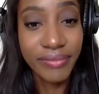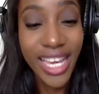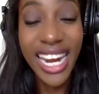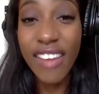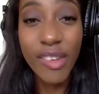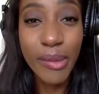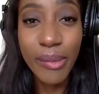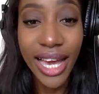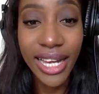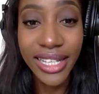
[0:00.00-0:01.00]
and I haven't been
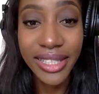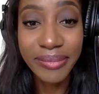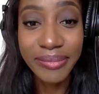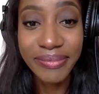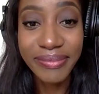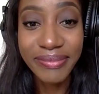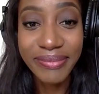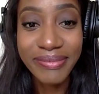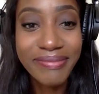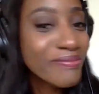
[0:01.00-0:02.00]
back. You haven't been
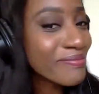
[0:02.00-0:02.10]
back?